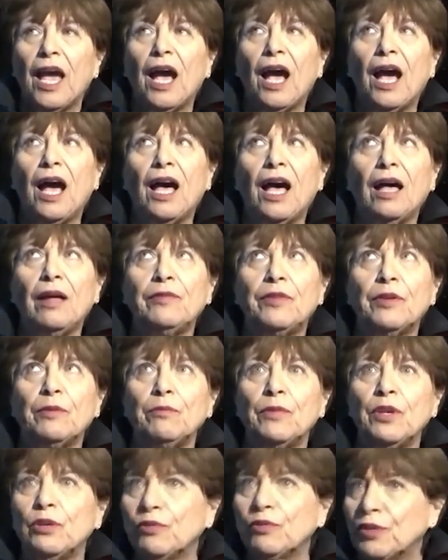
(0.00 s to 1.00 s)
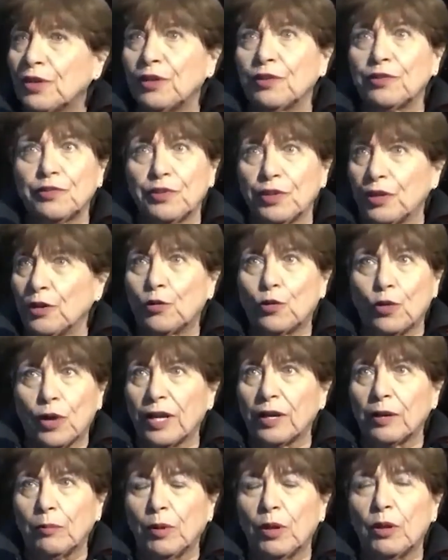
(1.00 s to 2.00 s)
The music is
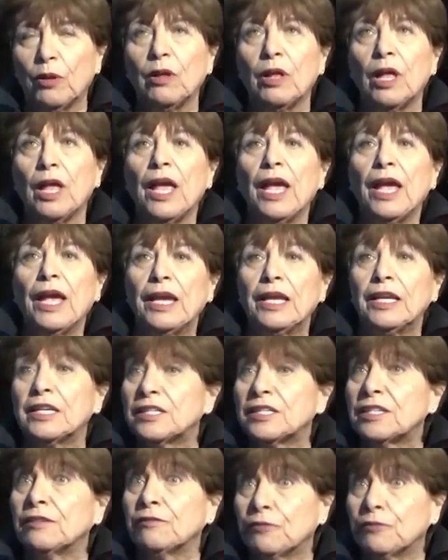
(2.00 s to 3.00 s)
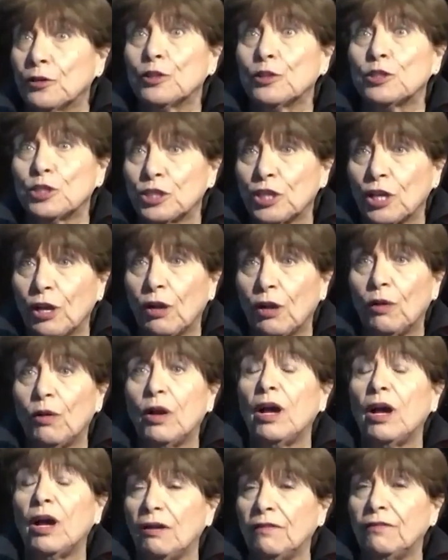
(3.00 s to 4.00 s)
incredible. It is the first show
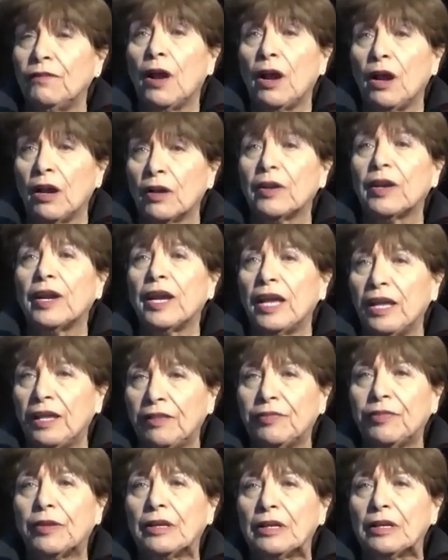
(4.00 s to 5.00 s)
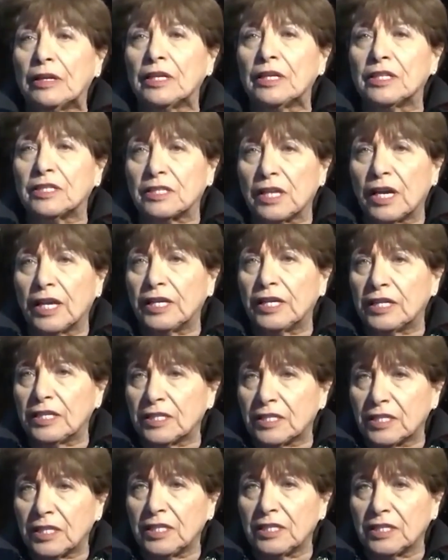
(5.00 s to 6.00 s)
of our 8th exciting
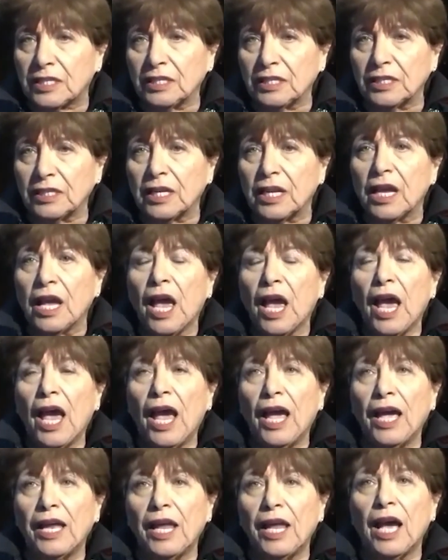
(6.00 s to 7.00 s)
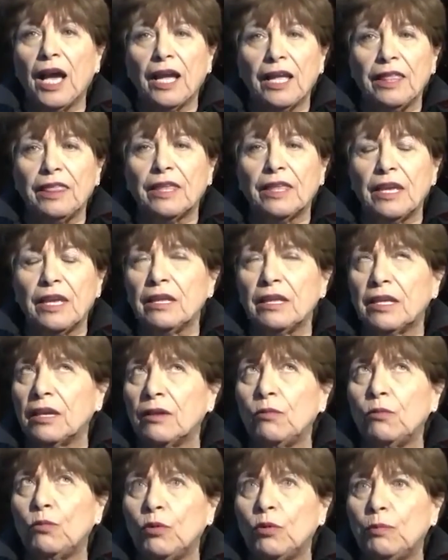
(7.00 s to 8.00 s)
season. And I think
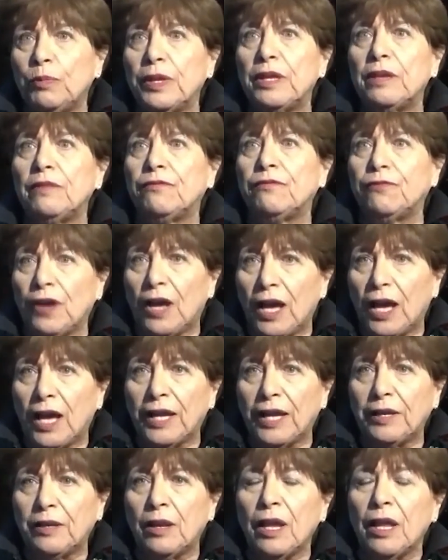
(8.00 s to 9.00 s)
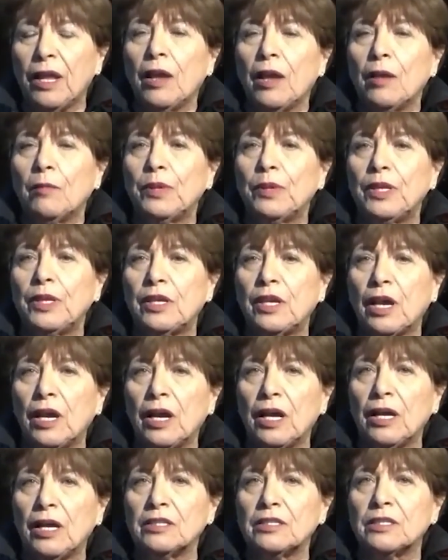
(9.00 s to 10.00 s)
it will be fine
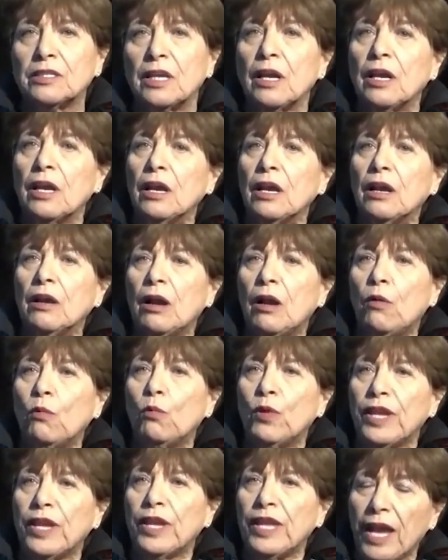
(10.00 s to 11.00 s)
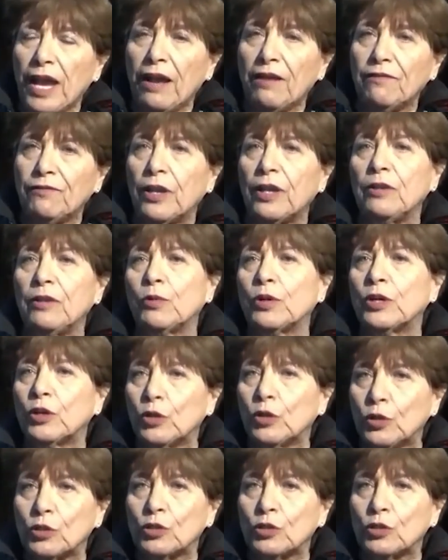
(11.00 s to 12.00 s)
because we have a
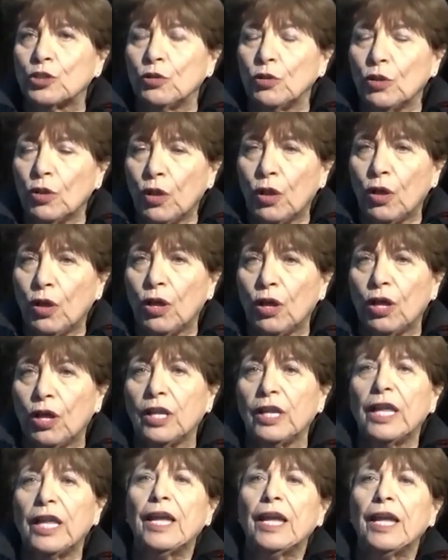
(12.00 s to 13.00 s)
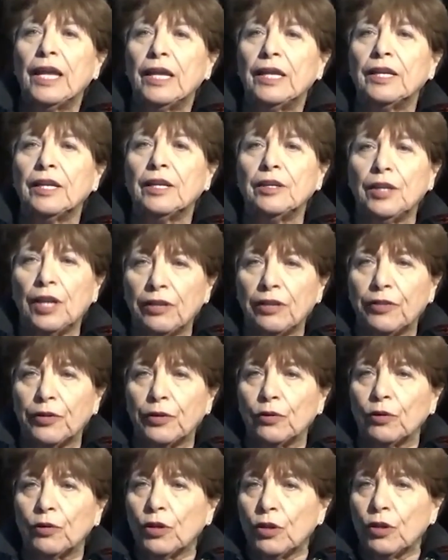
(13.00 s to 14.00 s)
rehearsal hall in another
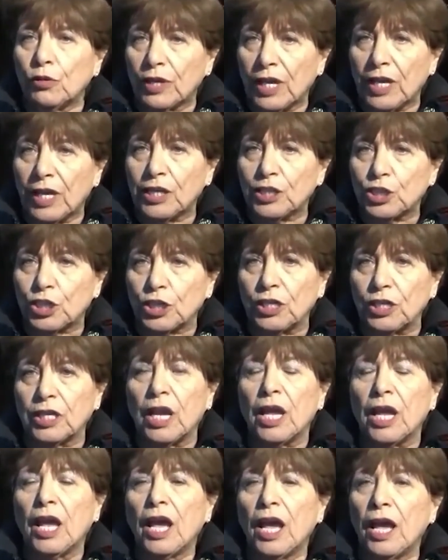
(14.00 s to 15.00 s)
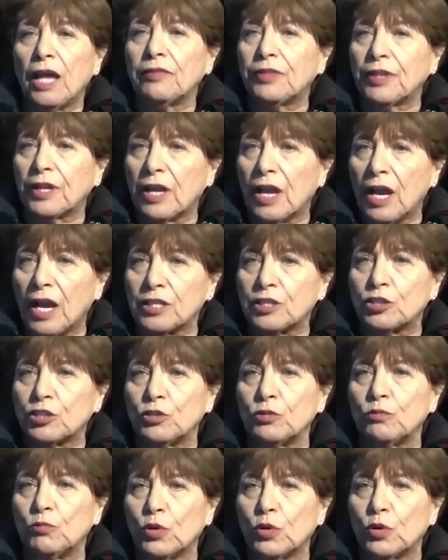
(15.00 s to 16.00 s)
location at the
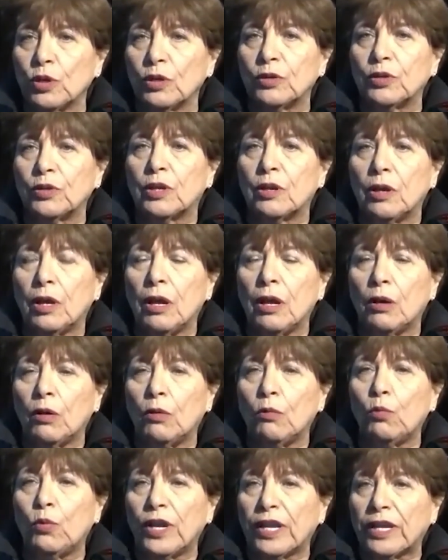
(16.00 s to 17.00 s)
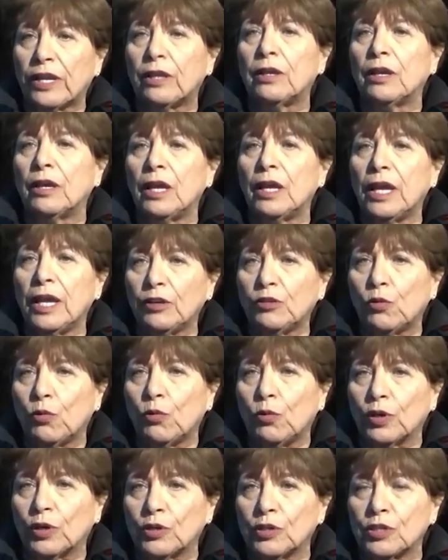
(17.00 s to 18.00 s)
Costume World Wick
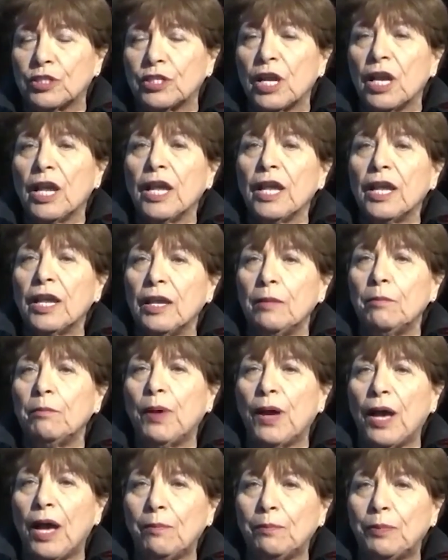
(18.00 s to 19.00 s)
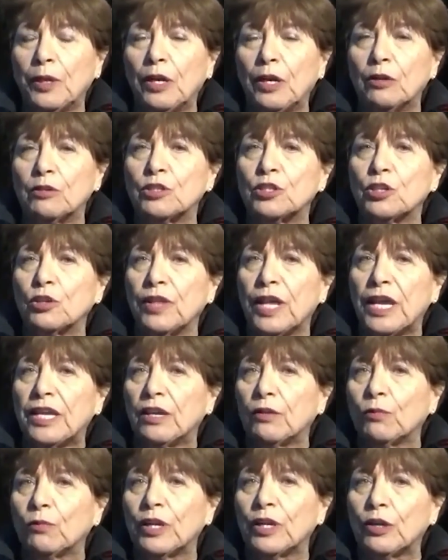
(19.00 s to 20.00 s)
headquarters in Pompano. So they
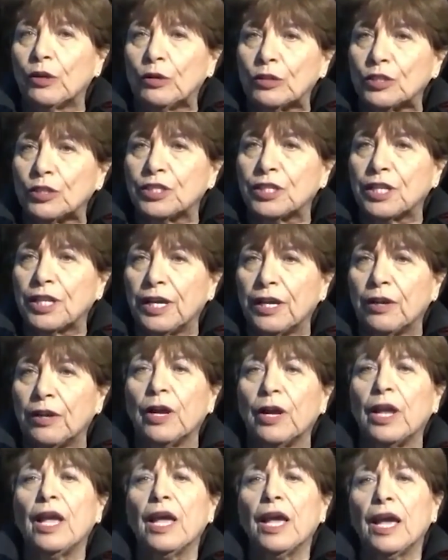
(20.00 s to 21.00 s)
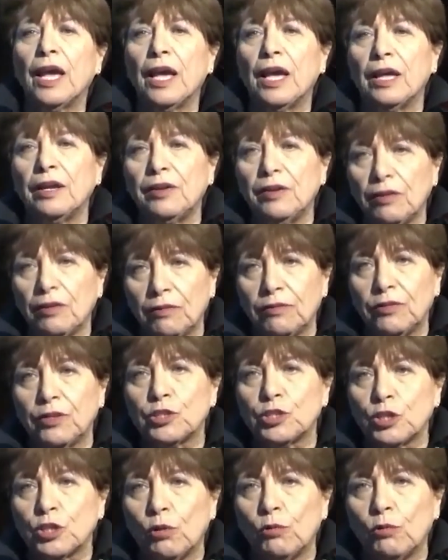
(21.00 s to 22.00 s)
can rehearse there, and the
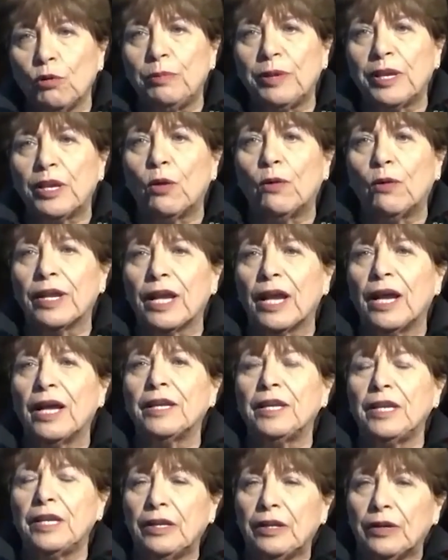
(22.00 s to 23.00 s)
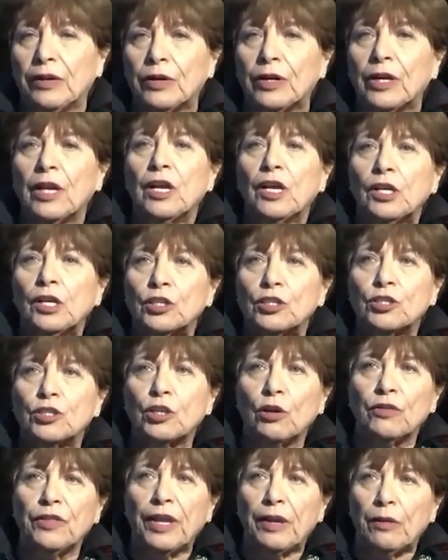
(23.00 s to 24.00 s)
show will be going on here. So
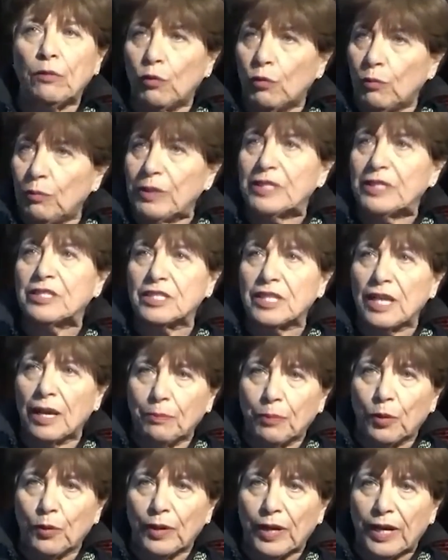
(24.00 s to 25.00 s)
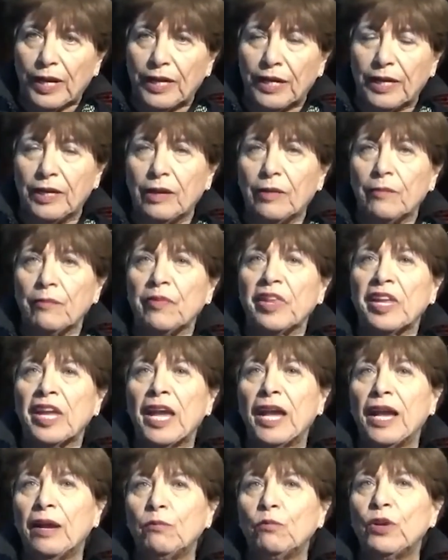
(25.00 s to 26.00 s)
they will be separated.
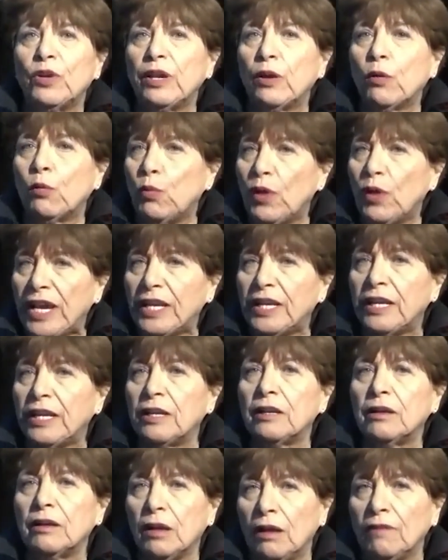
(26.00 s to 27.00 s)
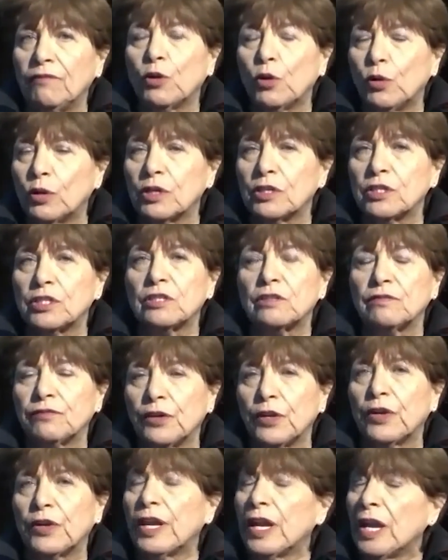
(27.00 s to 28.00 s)
And we are waiting, of course,
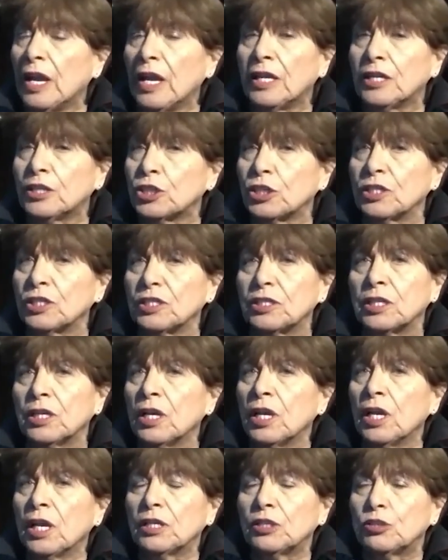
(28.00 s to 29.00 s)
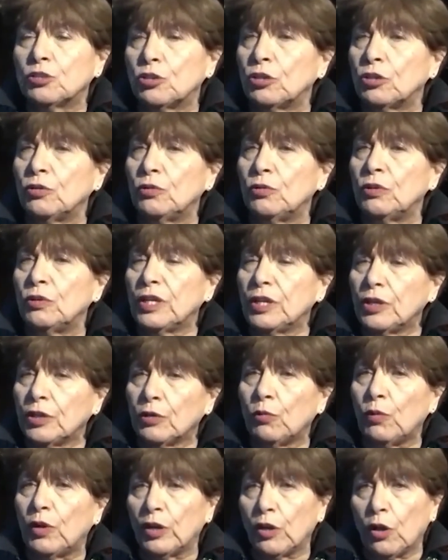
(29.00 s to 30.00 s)
very anxious to hear
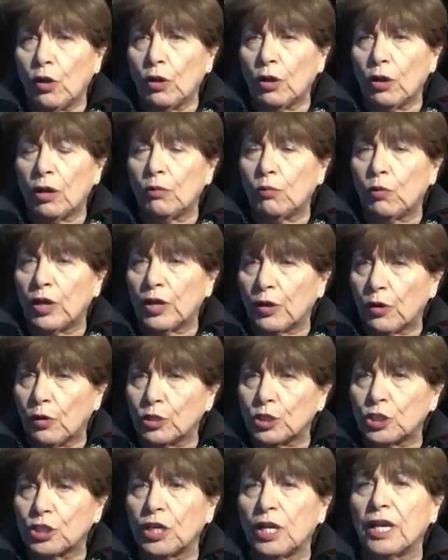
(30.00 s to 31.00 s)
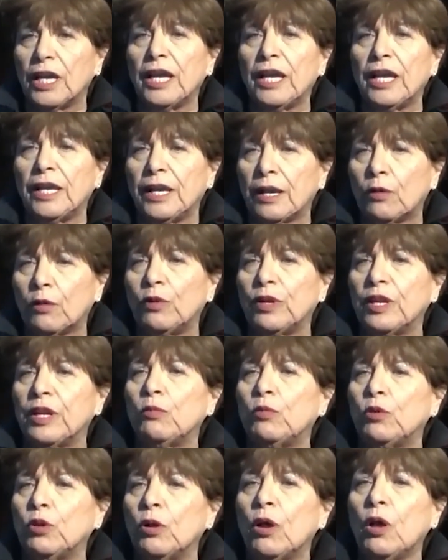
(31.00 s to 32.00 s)
what OSHA and Equity
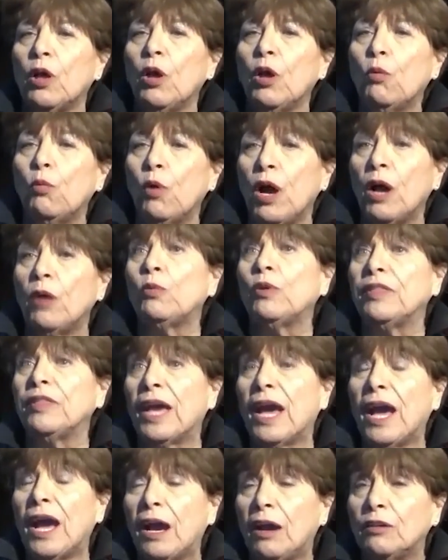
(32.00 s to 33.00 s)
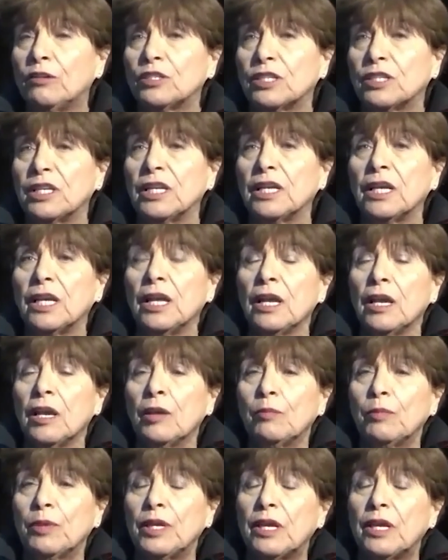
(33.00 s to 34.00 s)
will want with housing,
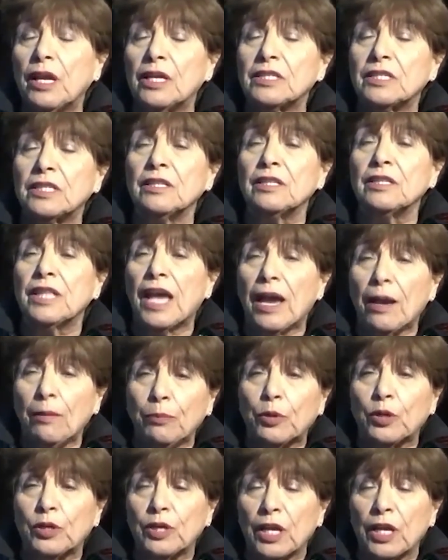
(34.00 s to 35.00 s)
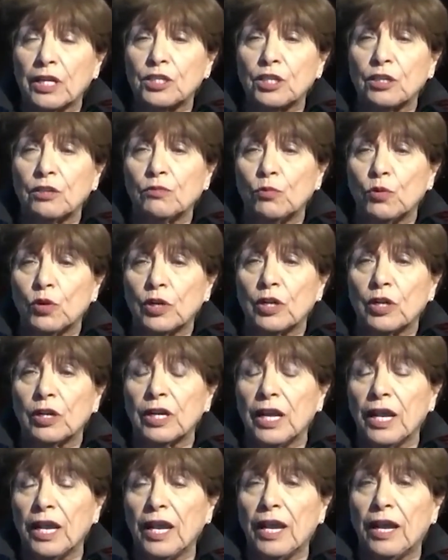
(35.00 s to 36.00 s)
because in that production, we're going to
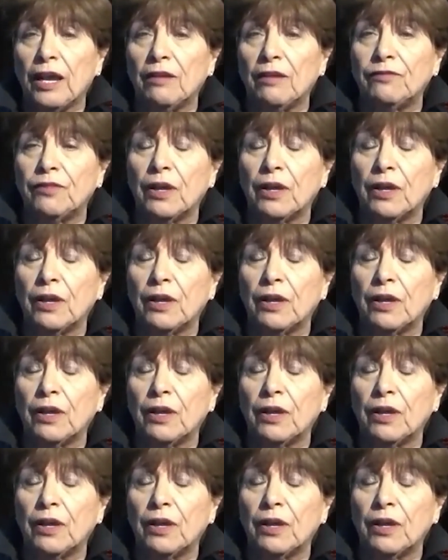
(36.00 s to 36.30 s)
have